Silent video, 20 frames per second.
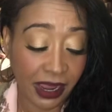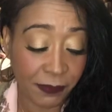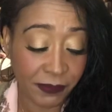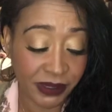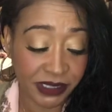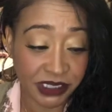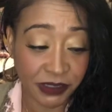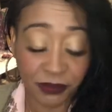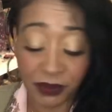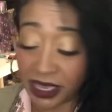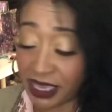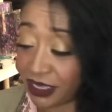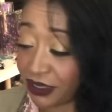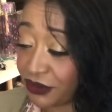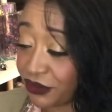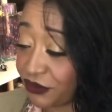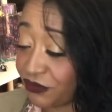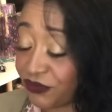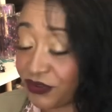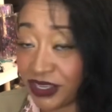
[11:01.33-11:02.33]
picked up a
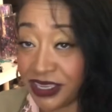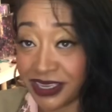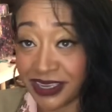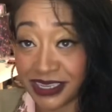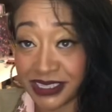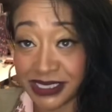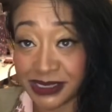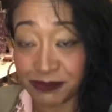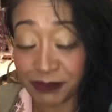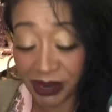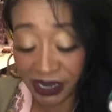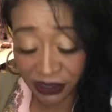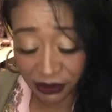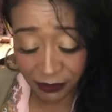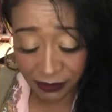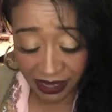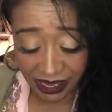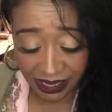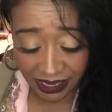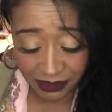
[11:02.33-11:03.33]
Goofy, a
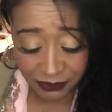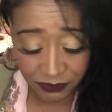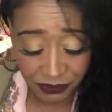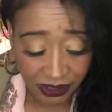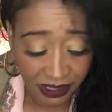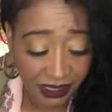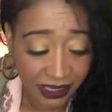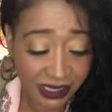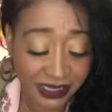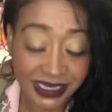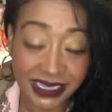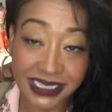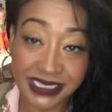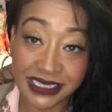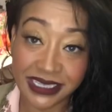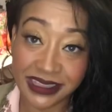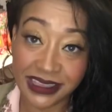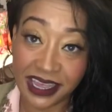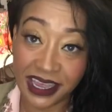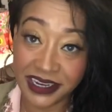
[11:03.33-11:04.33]
Spider-Man, because
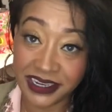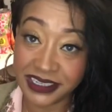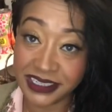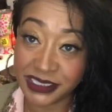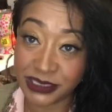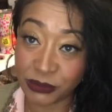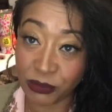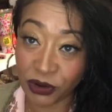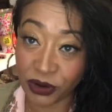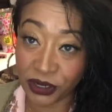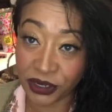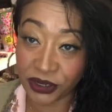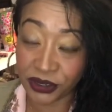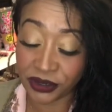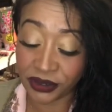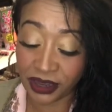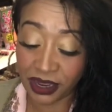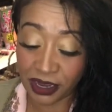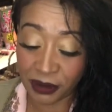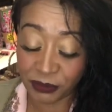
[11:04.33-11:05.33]
Lana is more
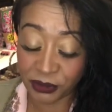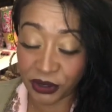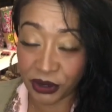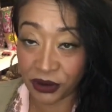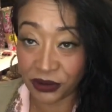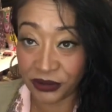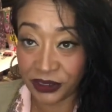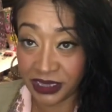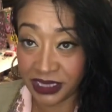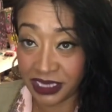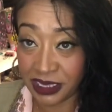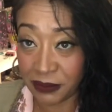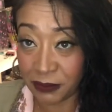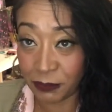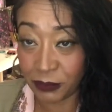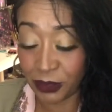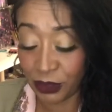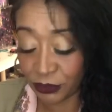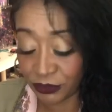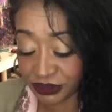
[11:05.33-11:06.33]
um, girly.
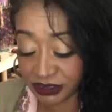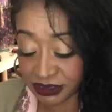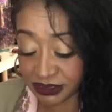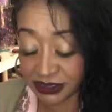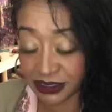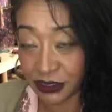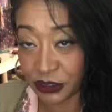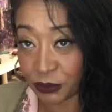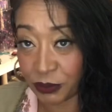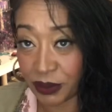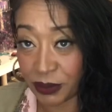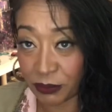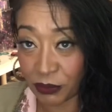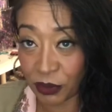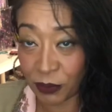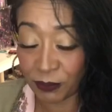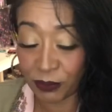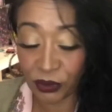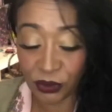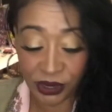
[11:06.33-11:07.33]
Lois is a little bit
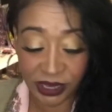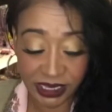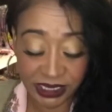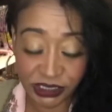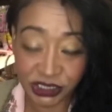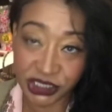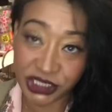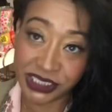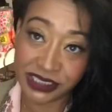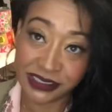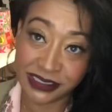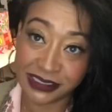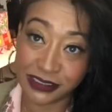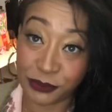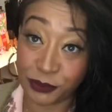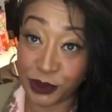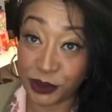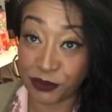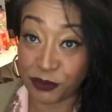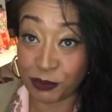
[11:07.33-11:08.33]
more boyish. She's a
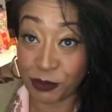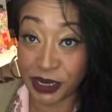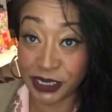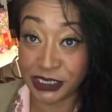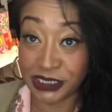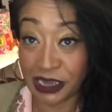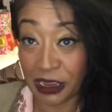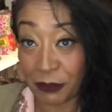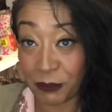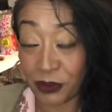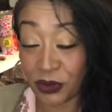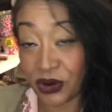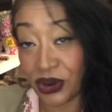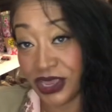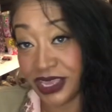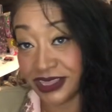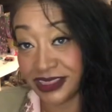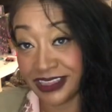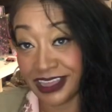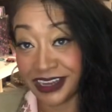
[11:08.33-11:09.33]
little bit of my
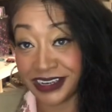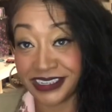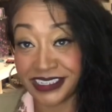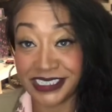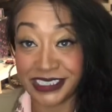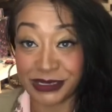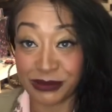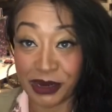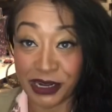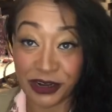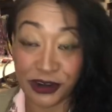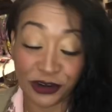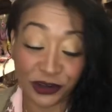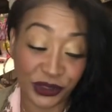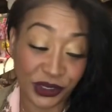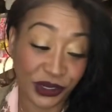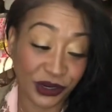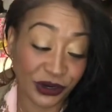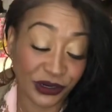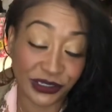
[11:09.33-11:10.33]
tomboy and Lana is my
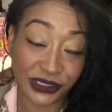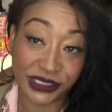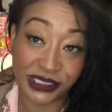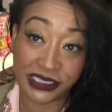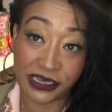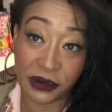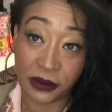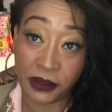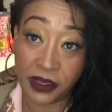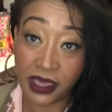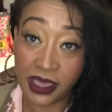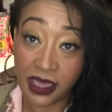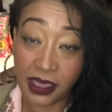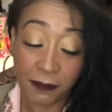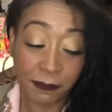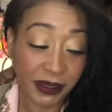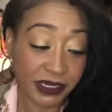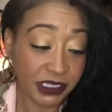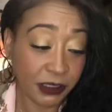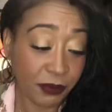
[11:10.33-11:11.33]
girly girl. So
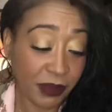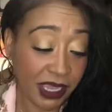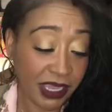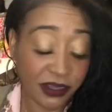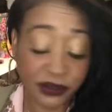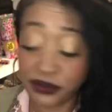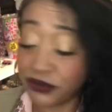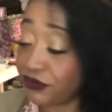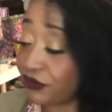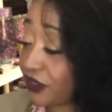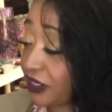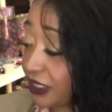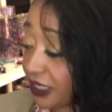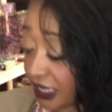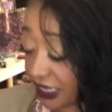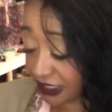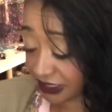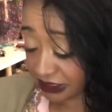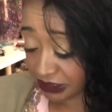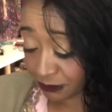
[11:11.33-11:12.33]
picked up a Goofy
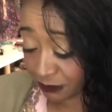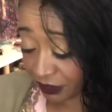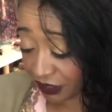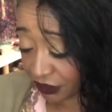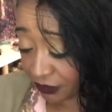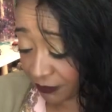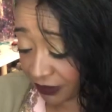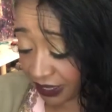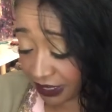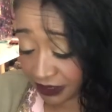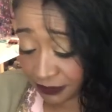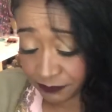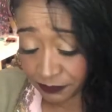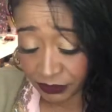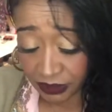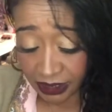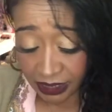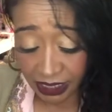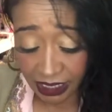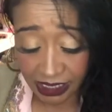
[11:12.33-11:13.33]
and a Spider-Man.
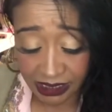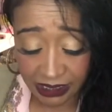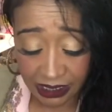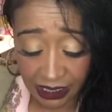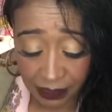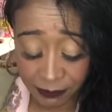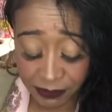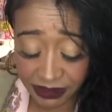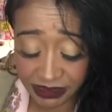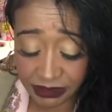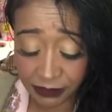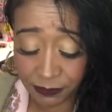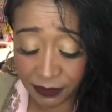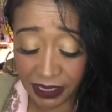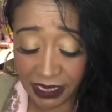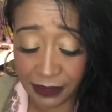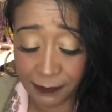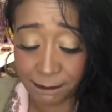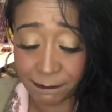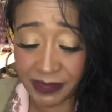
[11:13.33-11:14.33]
And then I picked up
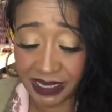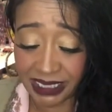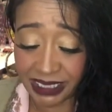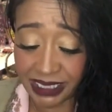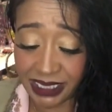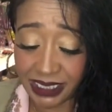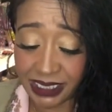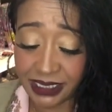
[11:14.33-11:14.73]
a Mickey.